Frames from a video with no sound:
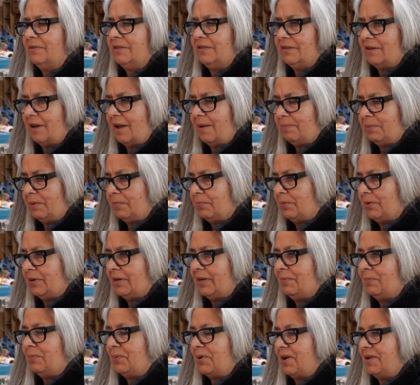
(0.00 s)
stopped the
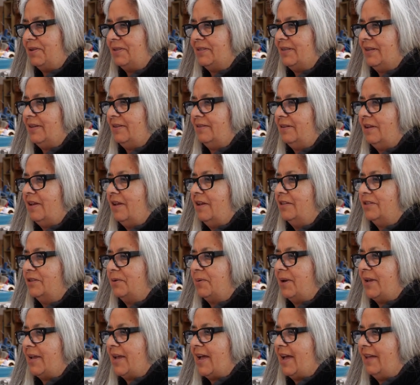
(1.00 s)
printing process
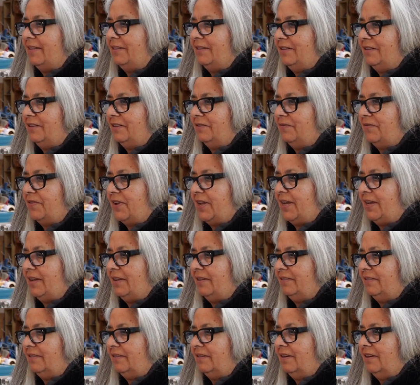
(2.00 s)
so i had this
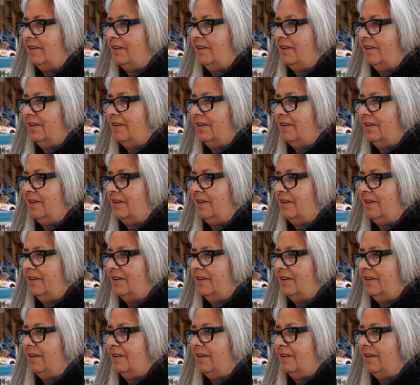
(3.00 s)
face